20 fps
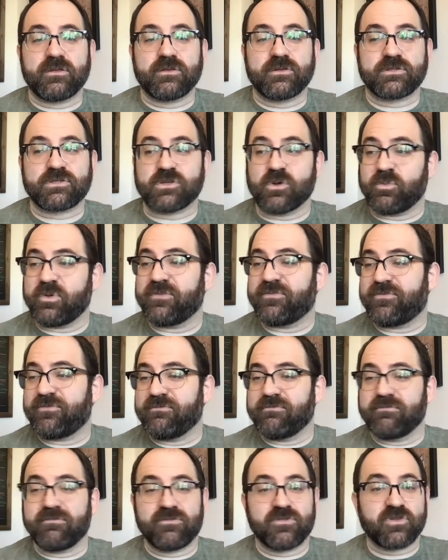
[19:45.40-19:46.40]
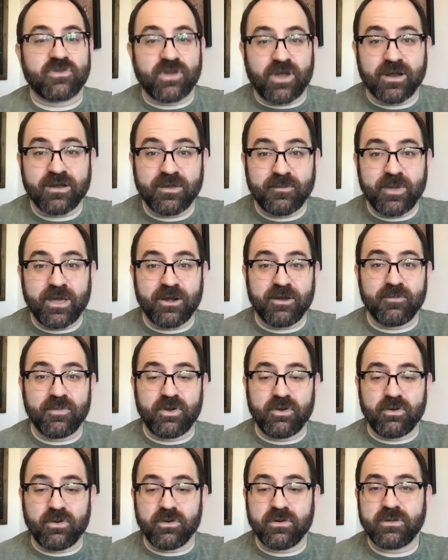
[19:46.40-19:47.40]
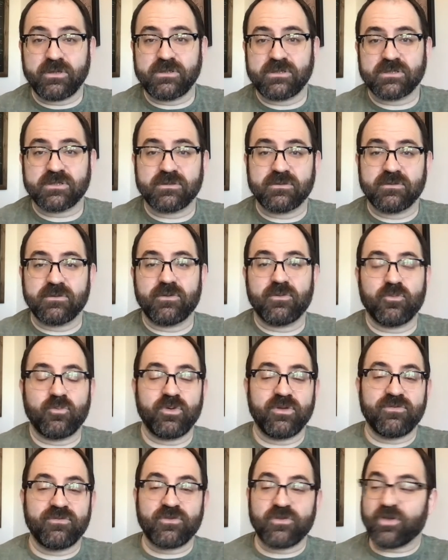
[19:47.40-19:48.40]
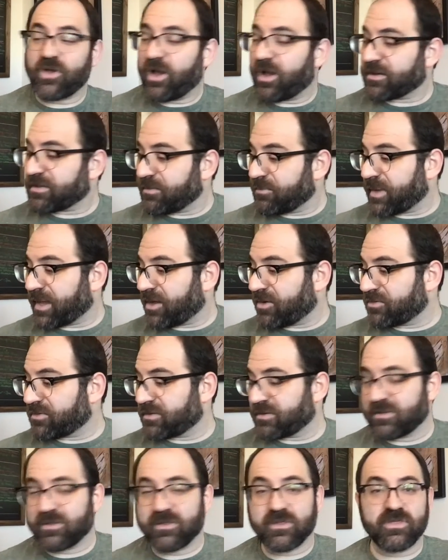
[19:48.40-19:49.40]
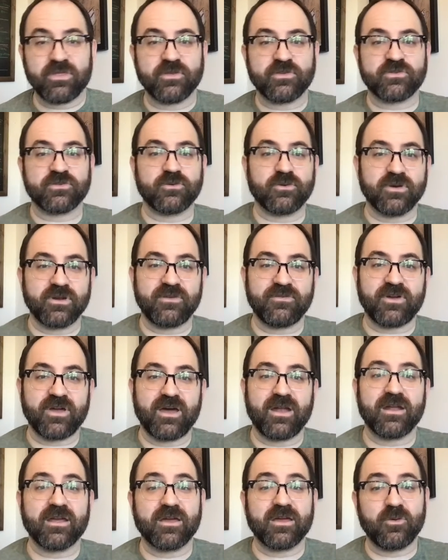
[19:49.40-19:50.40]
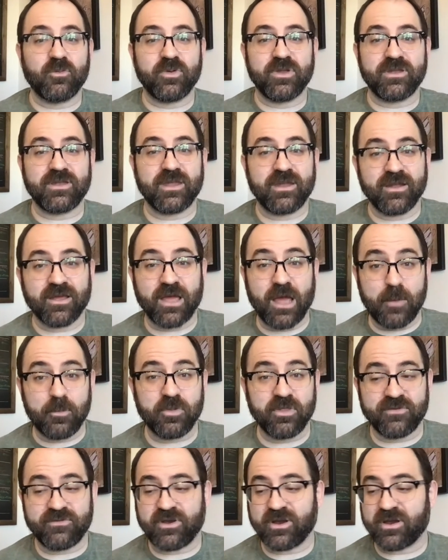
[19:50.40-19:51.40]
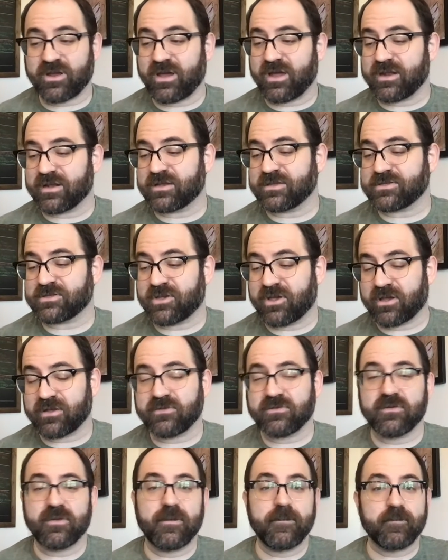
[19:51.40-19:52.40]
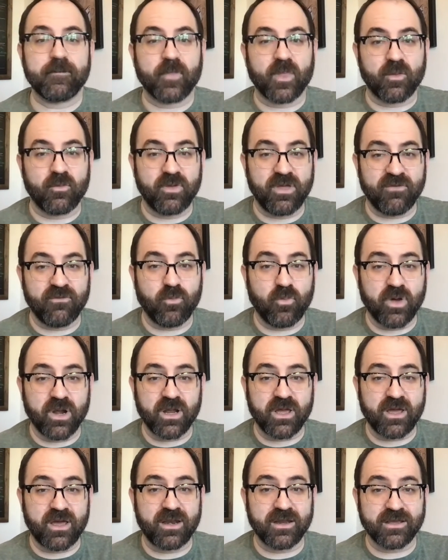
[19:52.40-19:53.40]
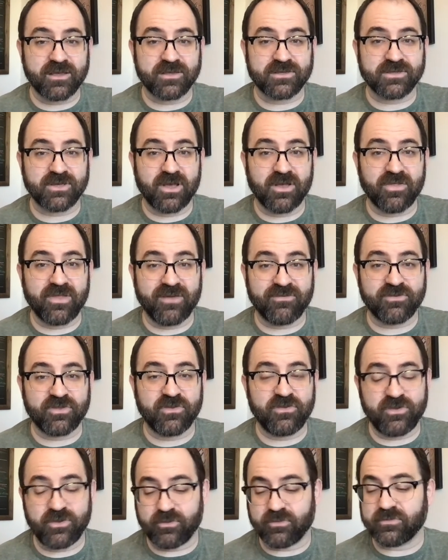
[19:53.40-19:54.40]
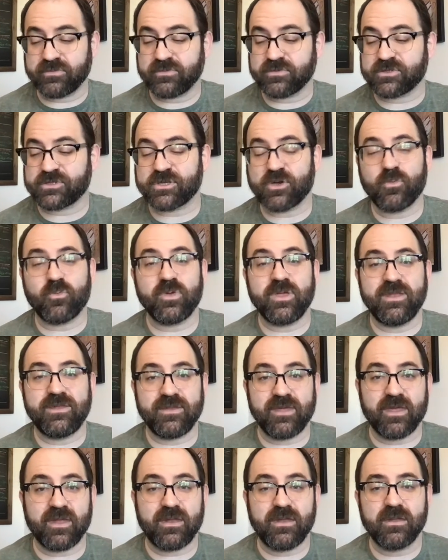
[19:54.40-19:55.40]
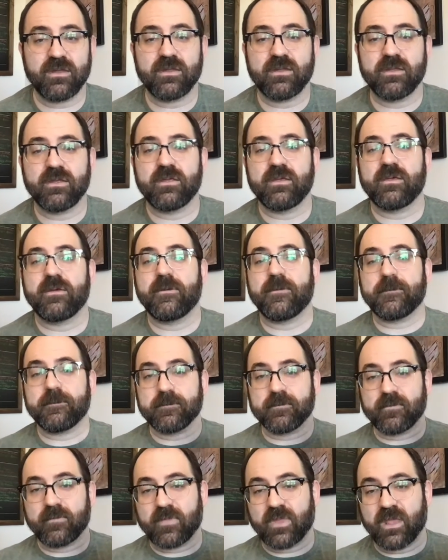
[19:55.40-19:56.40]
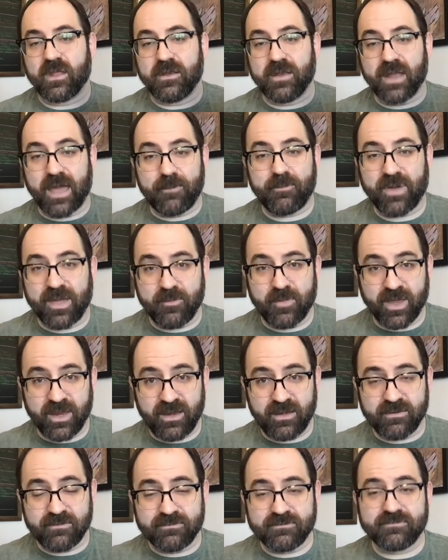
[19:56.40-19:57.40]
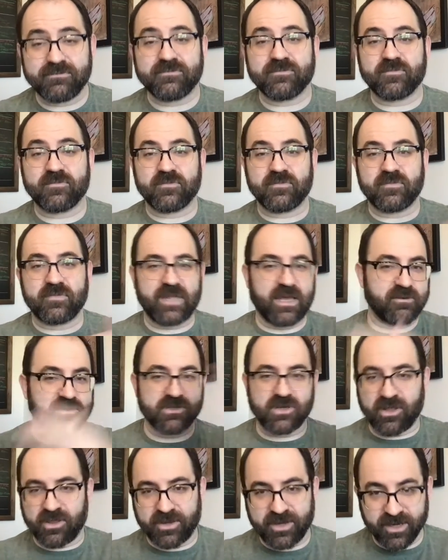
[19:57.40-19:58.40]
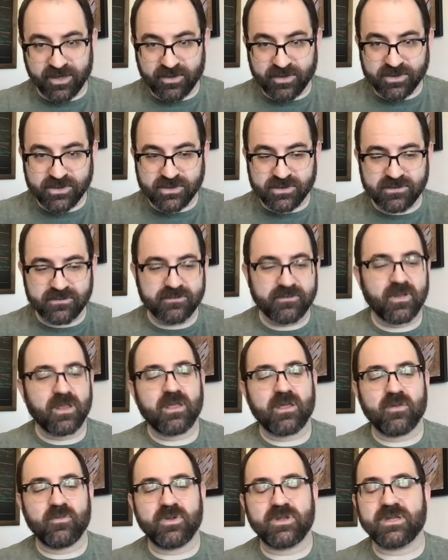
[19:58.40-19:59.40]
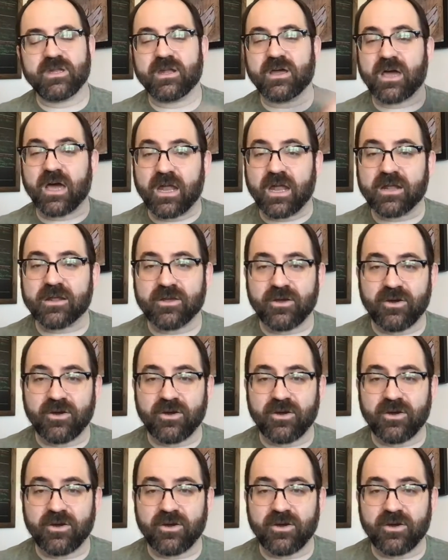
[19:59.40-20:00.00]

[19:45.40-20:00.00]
So we've talked about our menorahs. We've talked about the story of Hanukkah. We did a couple of our Hanukkah songs. We have one Hanukkah song left to do. So we did Not by Might. That was all in English. and we did Hanukkah,